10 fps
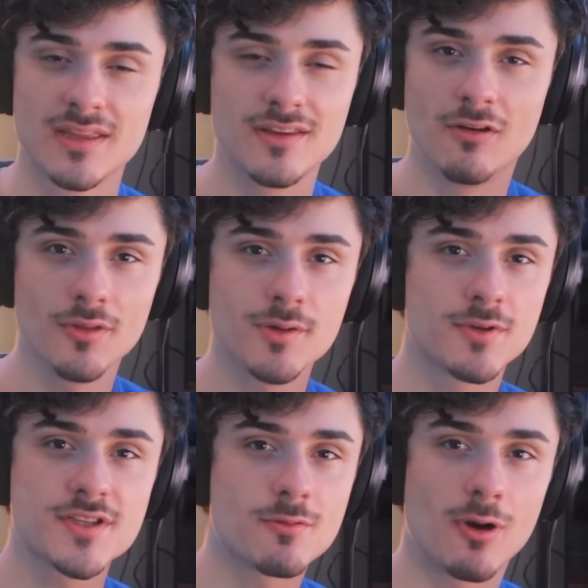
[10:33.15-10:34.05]
The only
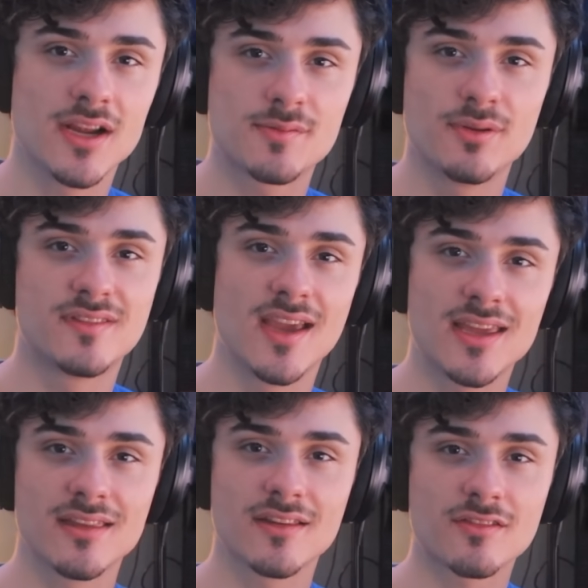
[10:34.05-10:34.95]
reason why it's been
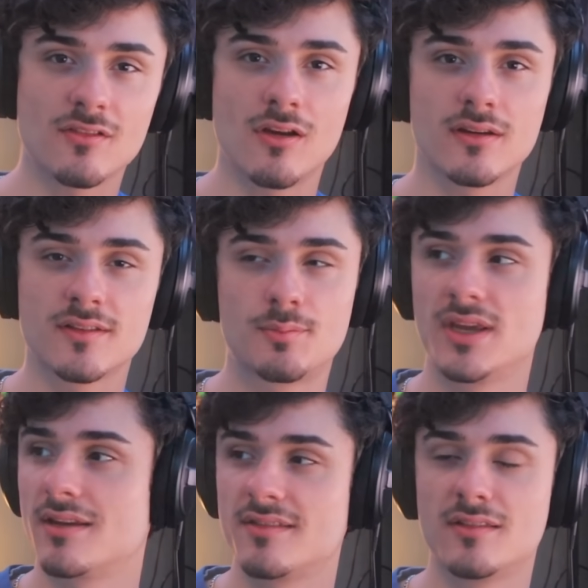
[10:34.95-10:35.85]
taking this long is
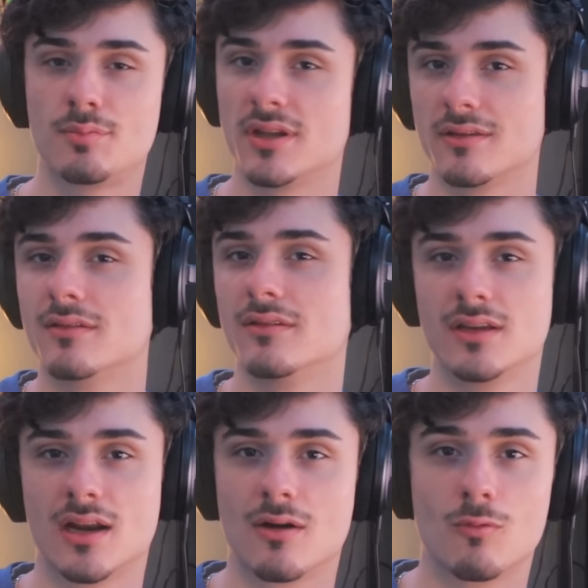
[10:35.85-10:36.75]
because he's been,
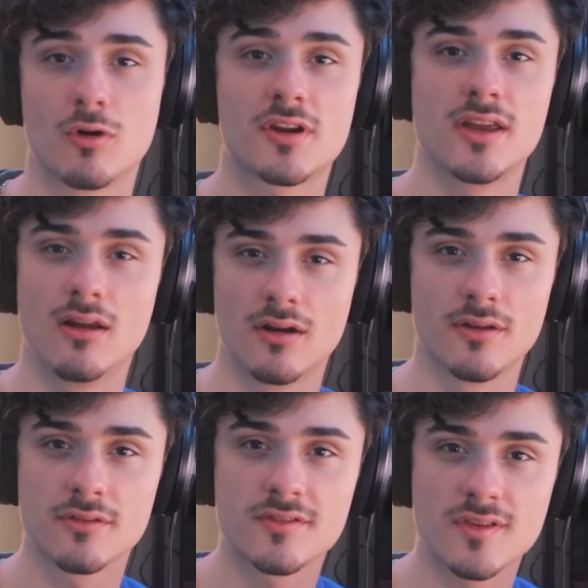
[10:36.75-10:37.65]
working on
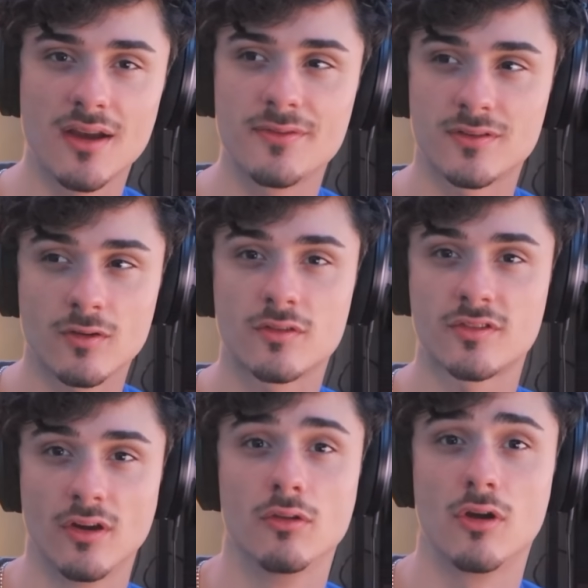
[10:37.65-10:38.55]
other stuff. It took
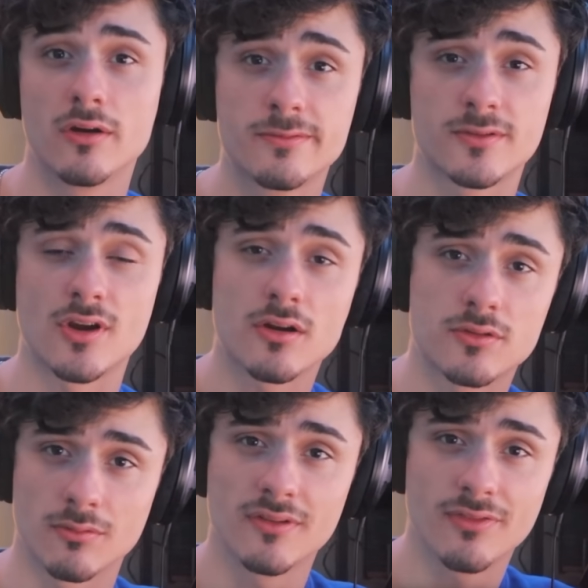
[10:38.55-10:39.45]
so long for
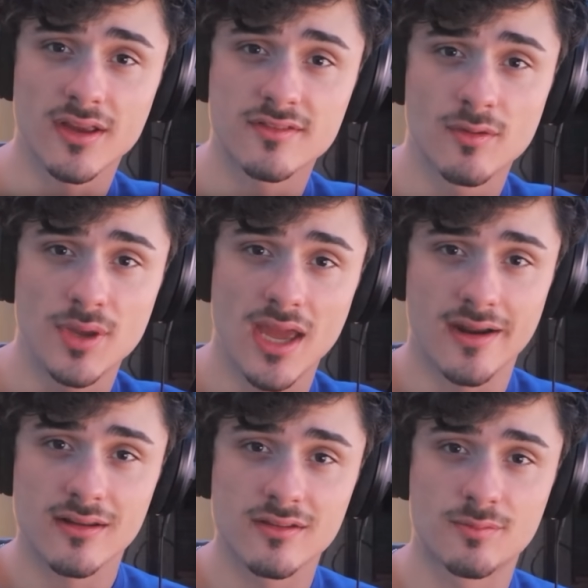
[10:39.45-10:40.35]
Dr. Reflex to be
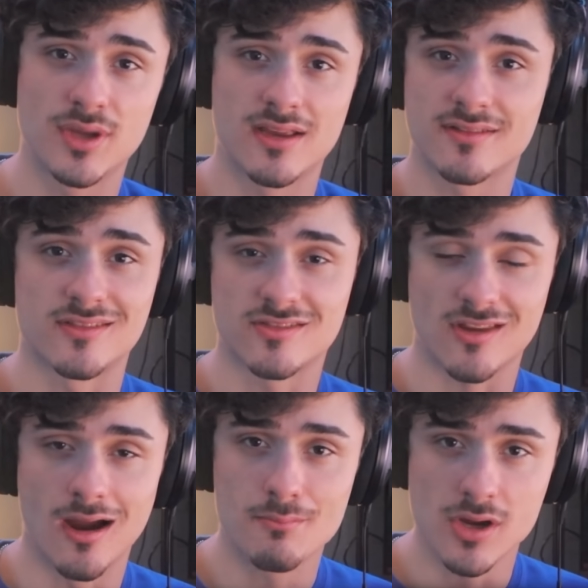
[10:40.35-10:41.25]
added is because he's stop